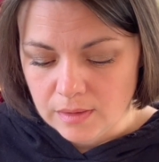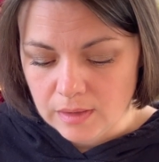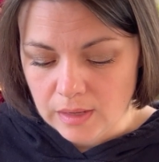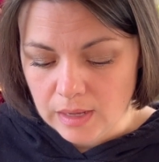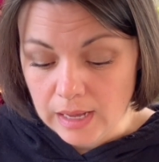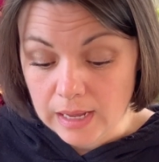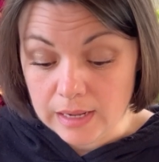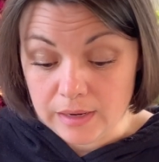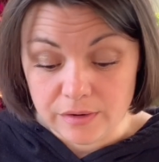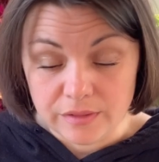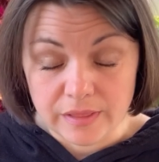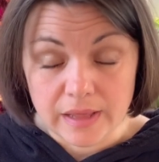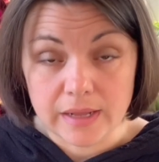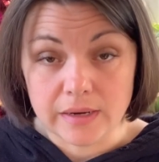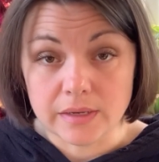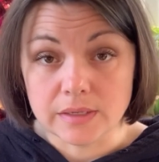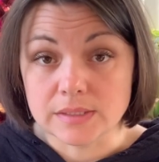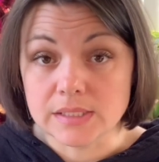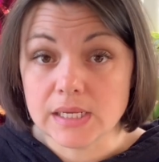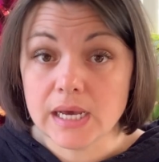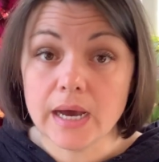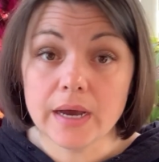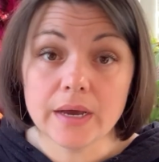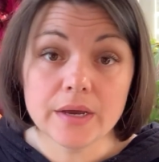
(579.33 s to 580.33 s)
And that
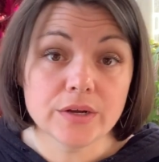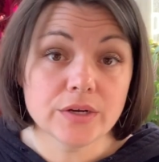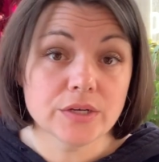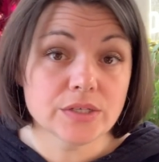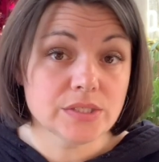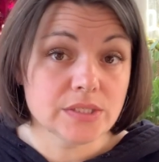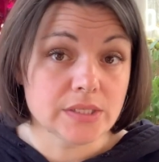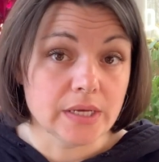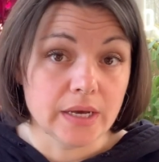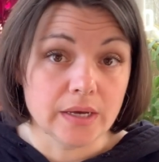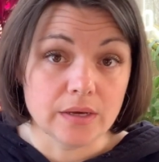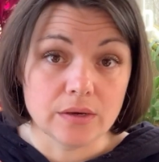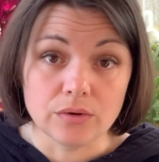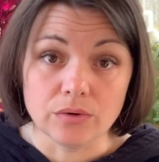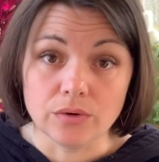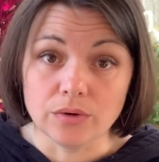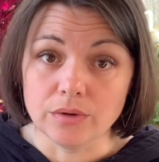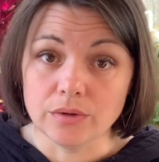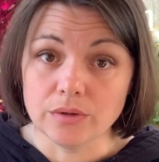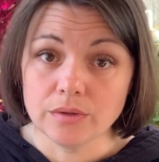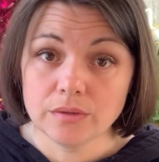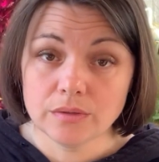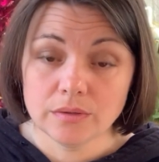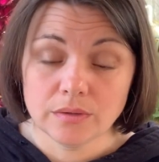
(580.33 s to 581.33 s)
entire
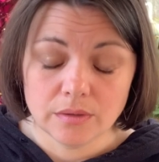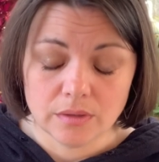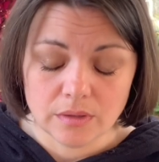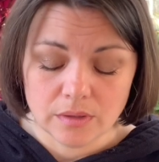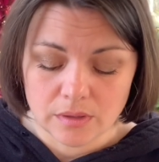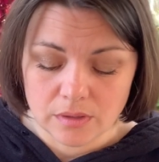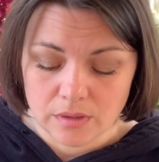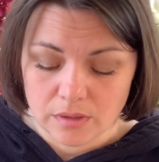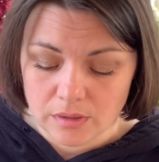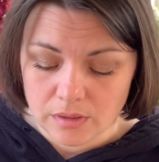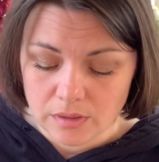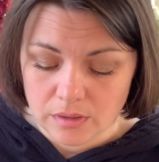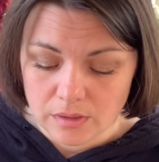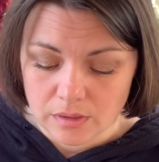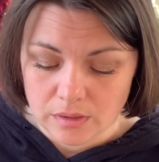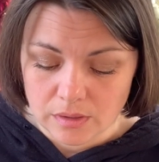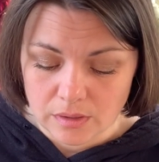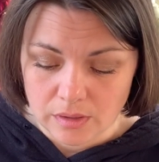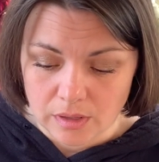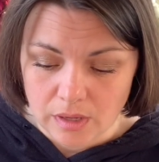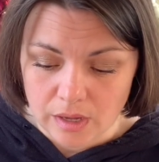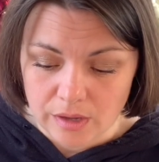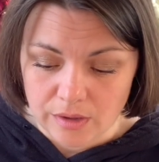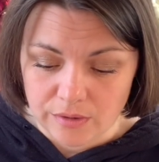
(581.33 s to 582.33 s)
cycle
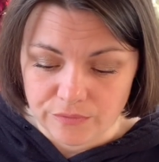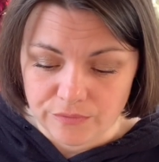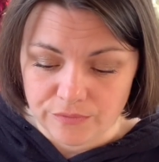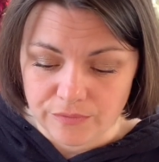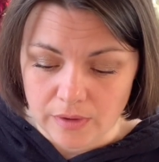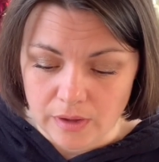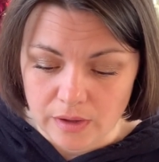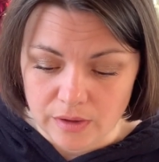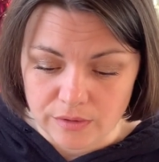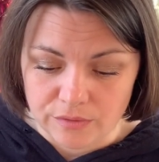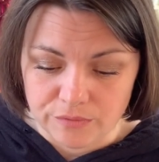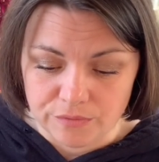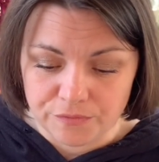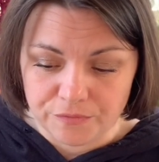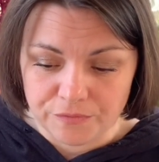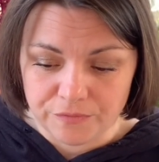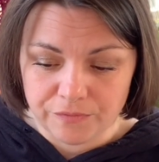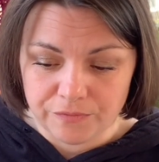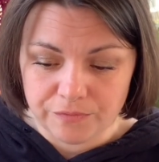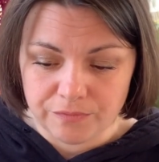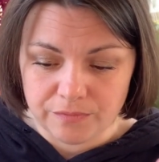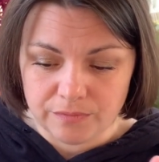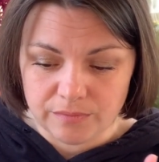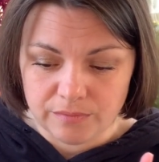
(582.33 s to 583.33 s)
of
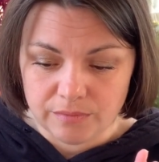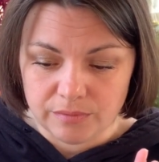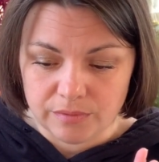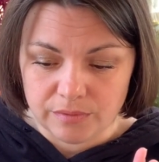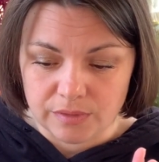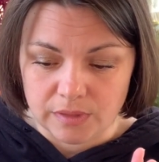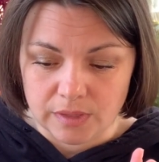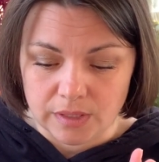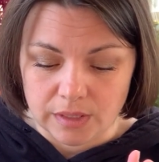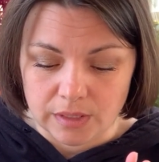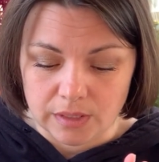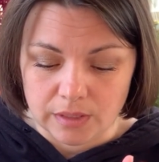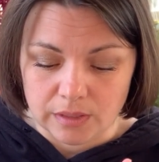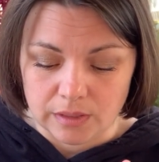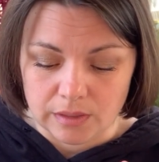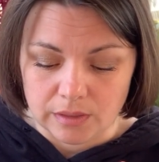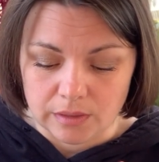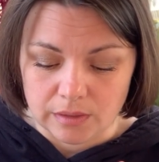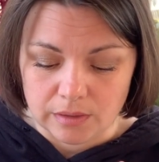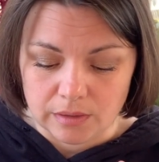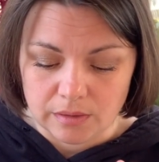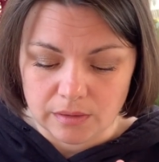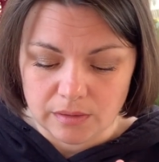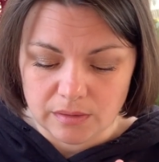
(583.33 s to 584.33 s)

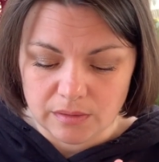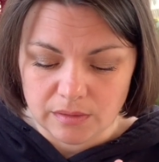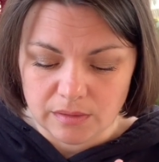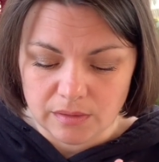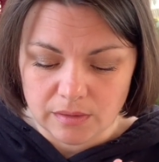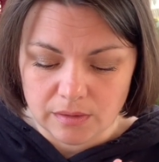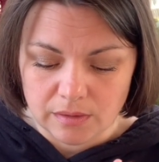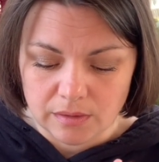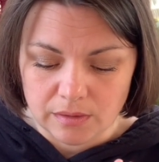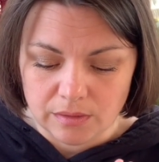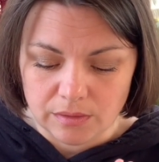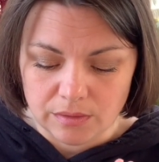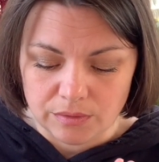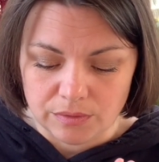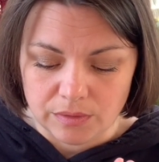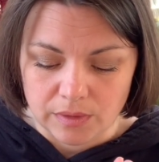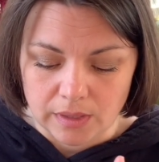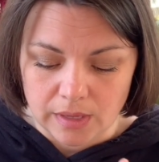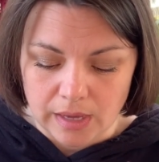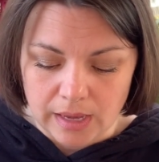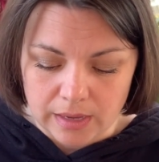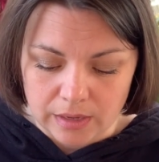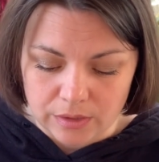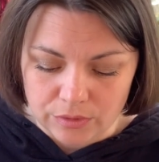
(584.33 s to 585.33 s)
the
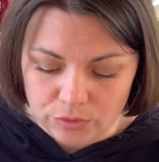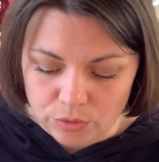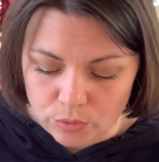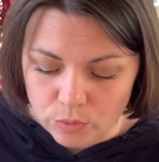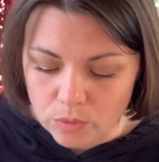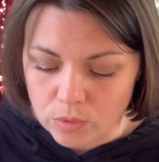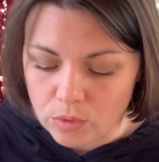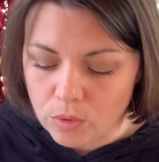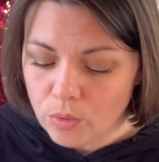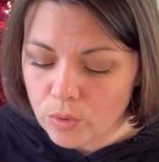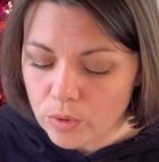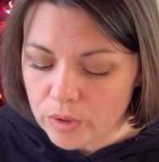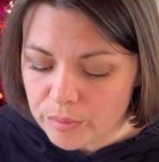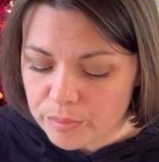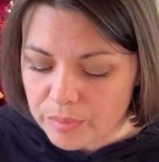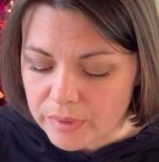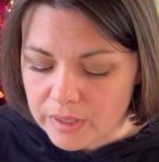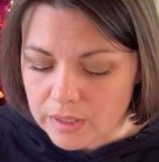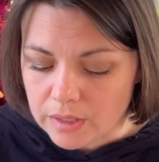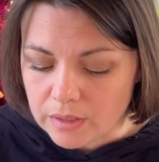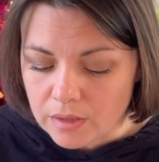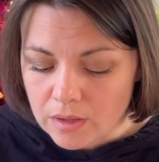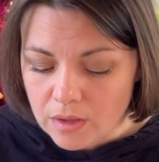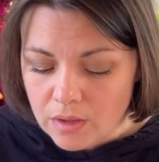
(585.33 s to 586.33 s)
annual
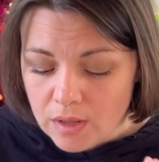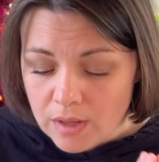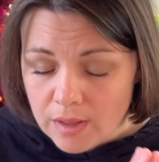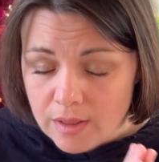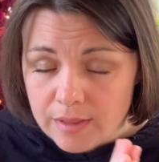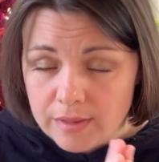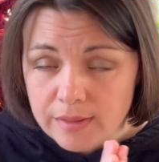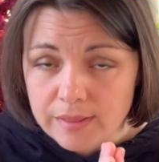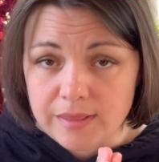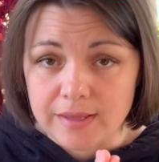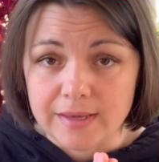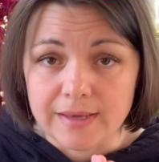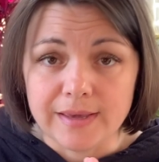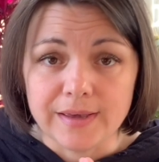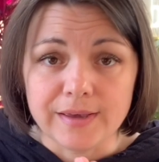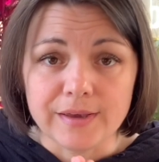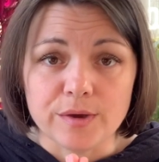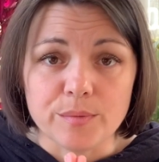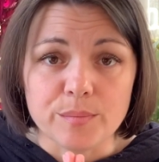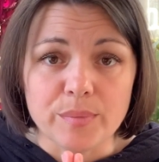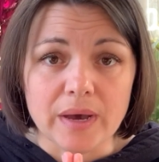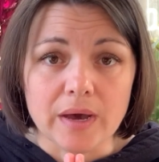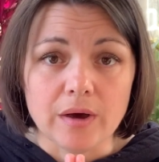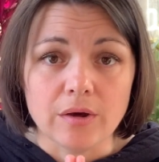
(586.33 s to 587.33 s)
orbit, thinking
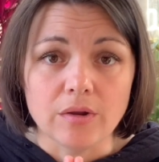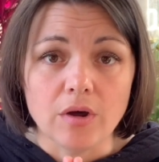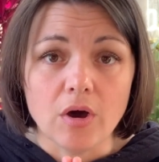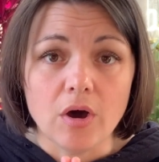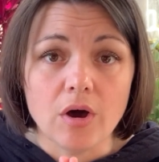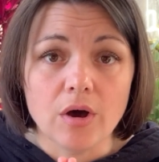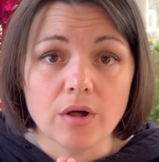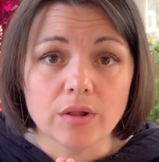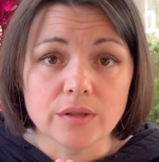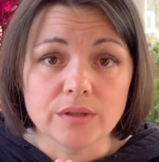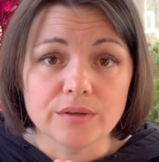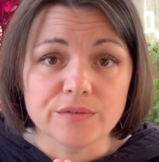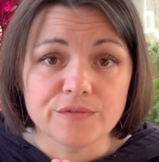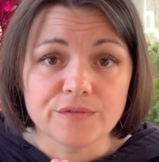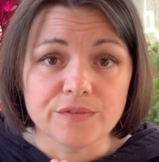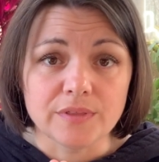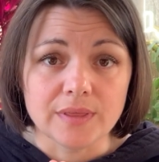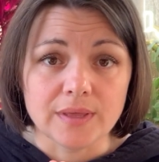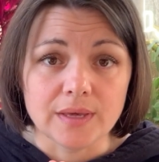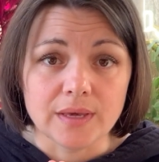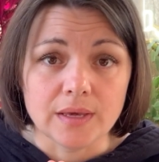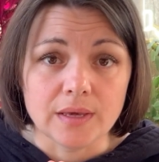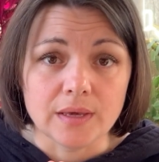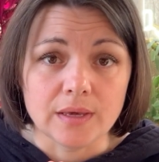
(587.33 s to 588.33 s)
about all of
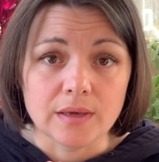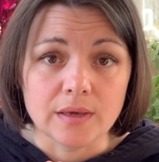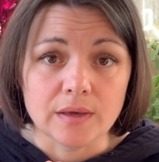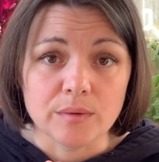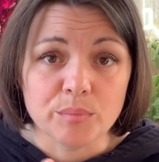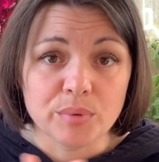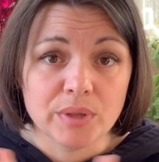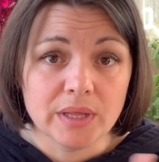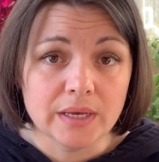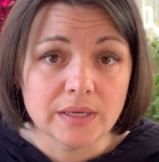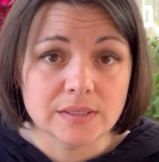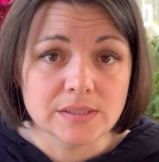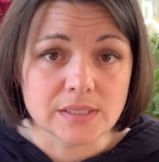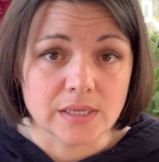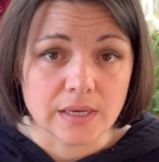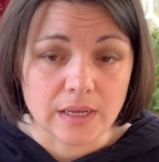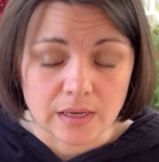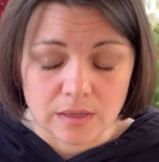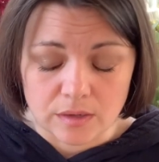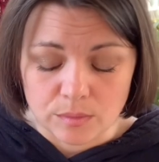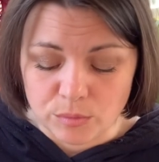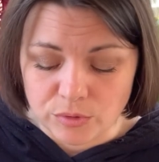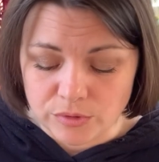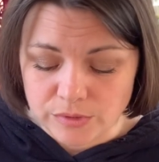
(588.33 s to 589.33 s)
the plants and
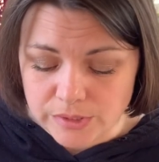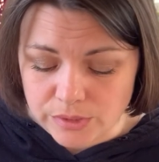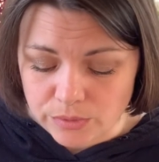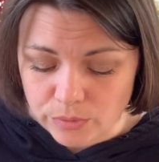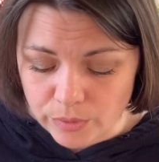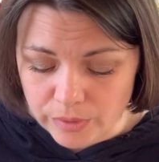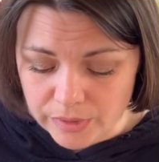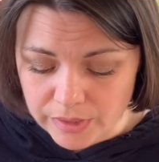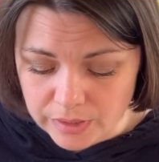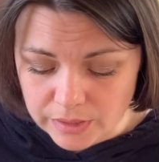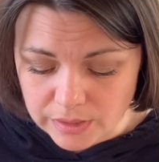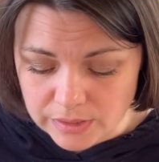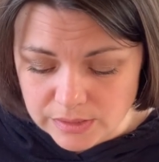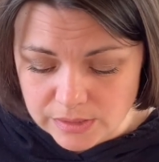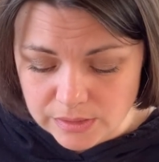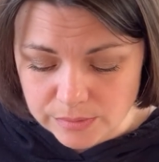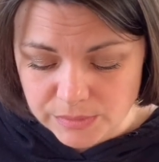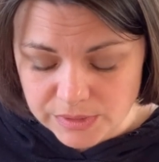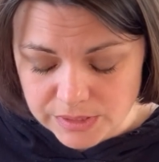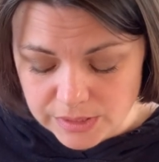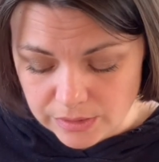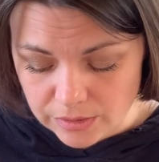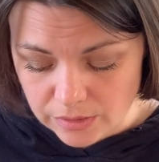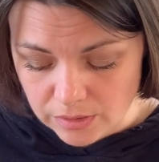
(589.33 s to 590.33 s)
animals and
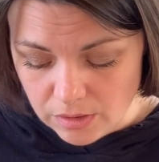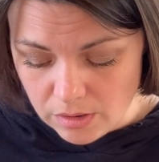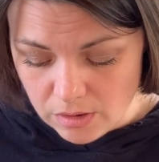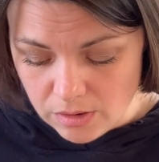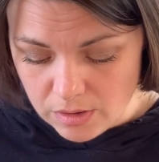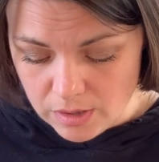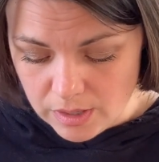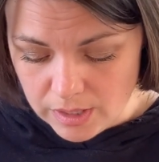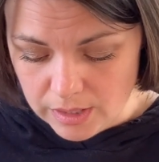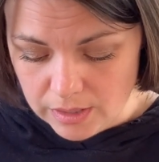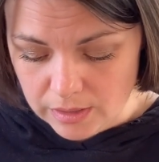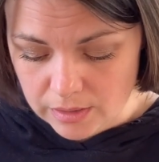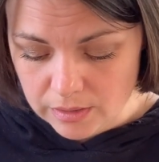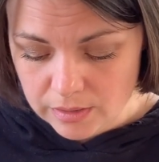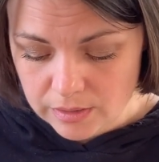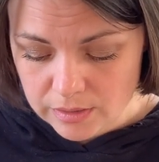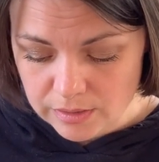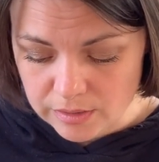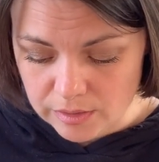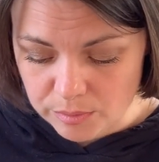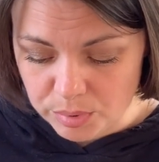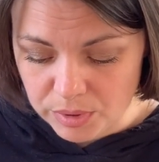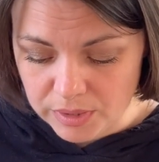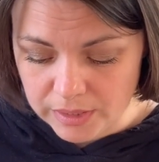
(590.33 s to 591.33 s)
organisms that are on
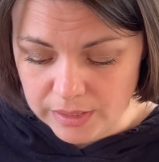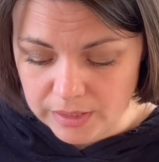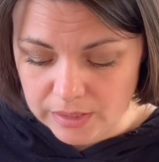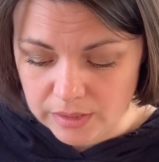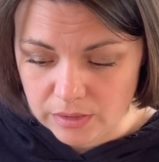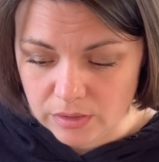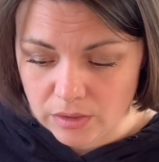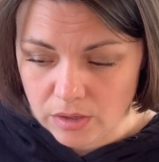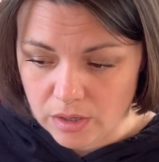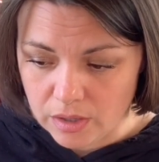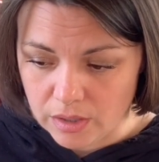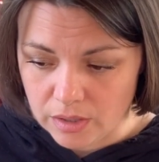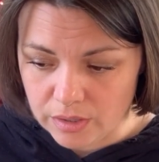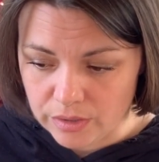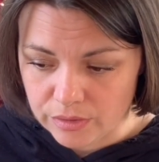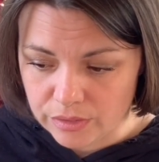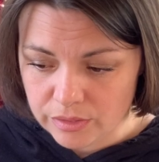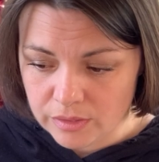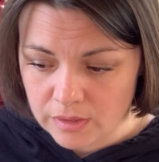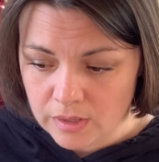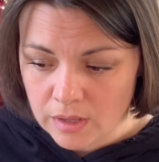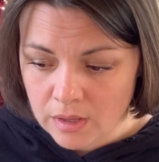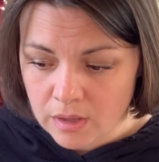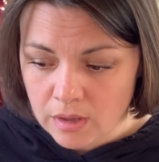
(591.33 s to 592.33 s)
the planet
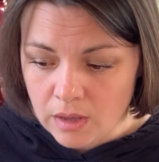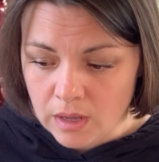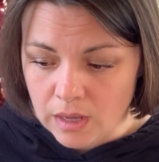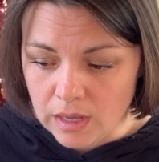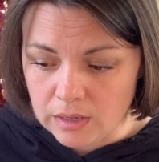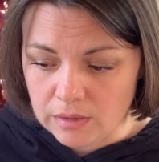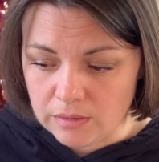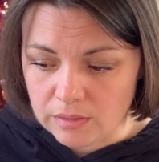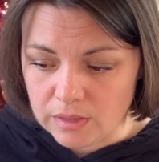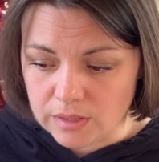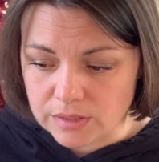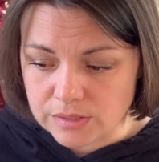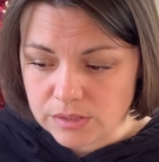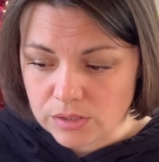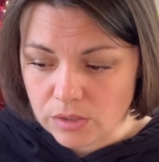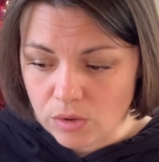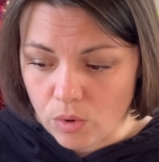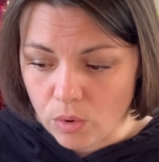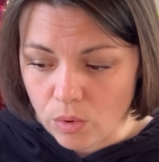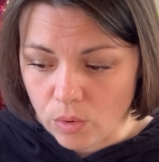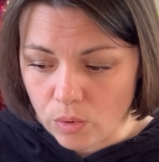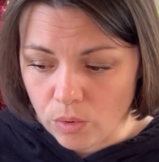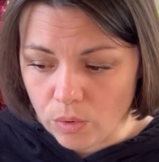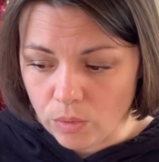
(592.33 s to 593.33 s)
Earth, and this
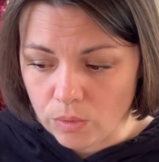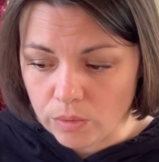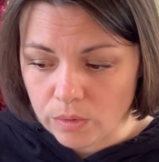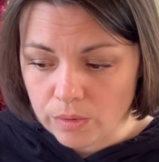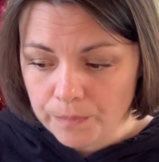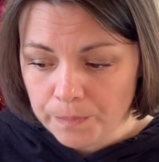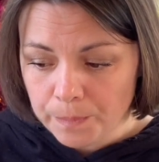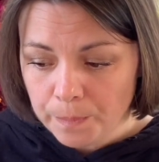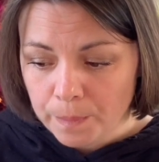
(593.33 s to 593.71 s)
whole